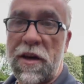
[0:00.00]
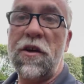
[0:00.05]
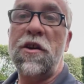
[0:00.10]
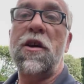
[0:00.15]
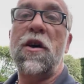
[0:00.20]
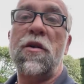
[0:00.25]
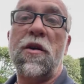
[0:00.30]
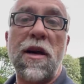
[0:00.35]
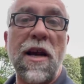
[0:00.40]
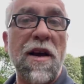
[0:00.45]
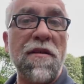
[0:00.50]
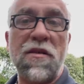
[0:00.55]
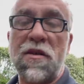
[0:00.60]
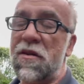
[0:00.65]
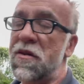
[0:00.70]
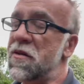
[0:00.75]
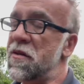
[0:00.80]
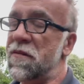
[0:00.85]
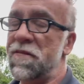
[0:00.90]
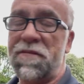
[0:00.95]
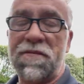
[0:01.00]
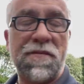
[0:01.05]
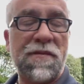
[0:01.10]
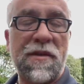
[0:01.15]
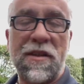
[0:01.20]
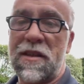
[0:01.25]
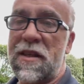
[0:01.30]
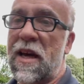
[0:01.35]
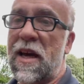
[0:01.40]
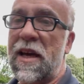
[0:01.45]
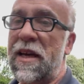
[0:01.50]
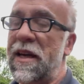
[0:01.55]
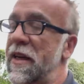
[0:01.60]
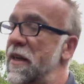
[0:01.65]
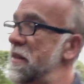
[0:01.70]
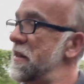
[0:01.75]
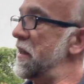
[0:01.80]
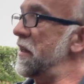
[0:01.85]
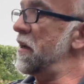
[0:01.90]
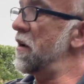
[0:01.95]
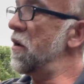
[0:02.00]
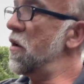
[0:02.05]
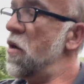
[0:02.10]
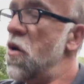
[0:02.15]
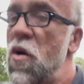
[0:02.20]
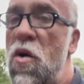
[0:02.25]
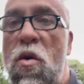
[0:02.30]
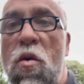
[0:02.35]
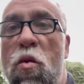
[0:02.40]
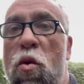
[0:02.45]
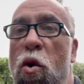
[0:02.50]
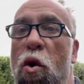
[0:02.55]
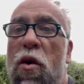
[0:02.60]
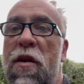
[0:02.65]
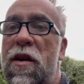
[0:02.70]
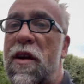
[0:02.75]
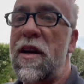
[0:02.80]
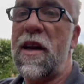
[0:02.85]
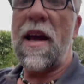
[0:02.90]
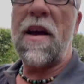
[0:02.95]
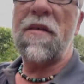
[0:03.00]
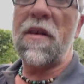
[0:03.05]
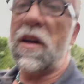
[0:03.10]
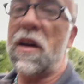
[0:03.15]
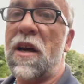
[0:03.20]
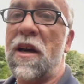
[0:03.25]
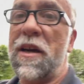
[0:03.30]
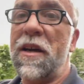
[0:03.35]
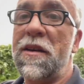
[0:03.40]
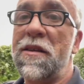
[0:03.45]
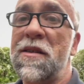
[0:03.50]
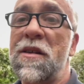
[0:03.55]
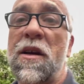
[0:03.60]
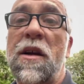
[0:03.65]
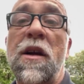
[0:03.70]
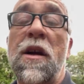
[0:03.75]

you know your levels. It's that easy. Water never lies.